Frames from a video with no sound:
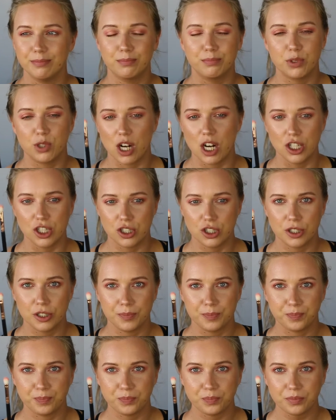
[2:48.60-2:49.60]

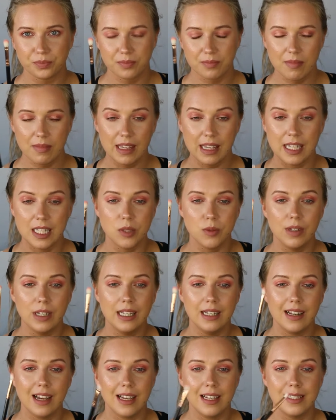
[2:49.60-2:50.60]
brush. It's
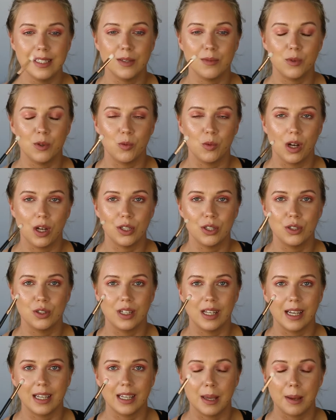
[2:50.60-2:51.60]
really nice if you want to
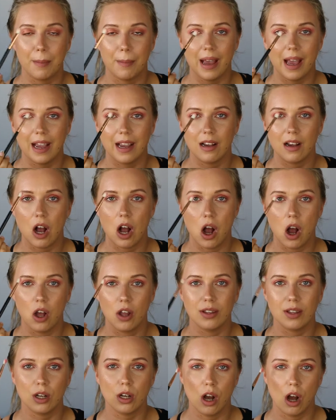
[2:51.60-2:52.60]
like pack
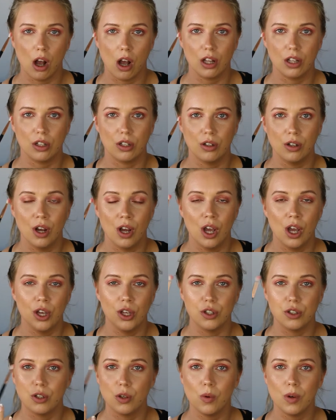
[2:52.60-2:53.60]
on the color.
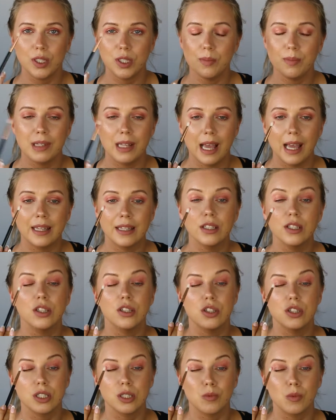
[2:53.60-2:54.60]
You don't want to blend,
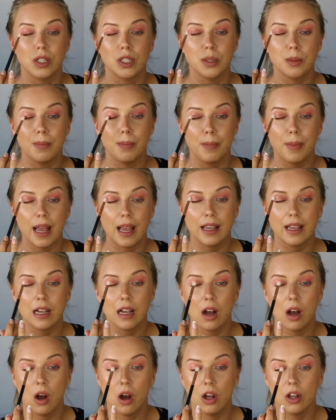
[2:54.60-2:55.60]
you just want to pack
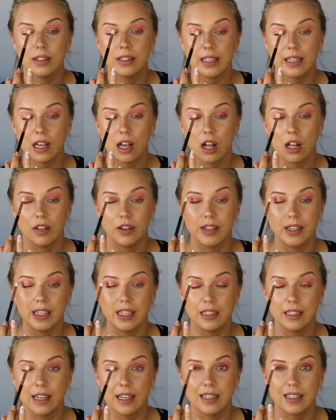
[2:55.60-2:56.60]
on the color
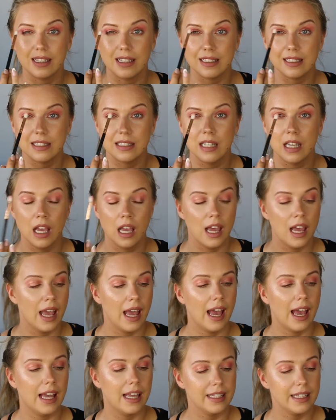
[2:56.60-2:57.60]
like this.
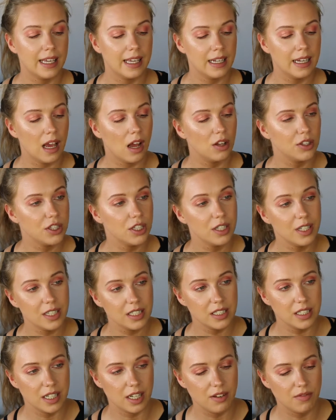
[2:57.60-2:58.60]
And then
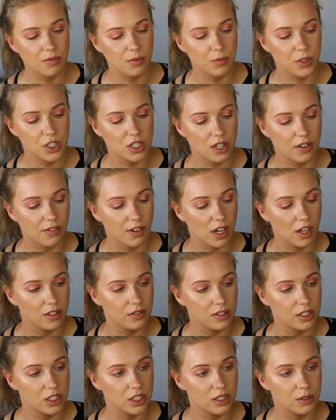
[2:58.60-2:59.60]
alternative, which I
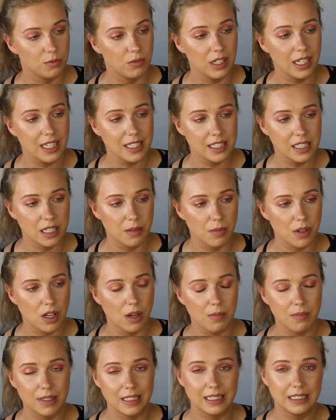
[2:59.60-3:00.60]
found is really
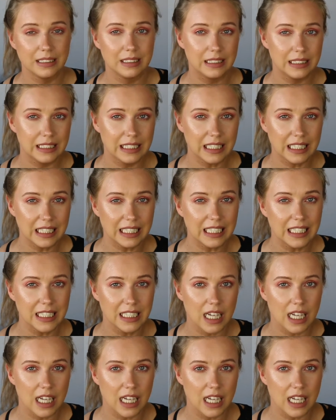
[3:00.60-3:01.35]
similar but teeny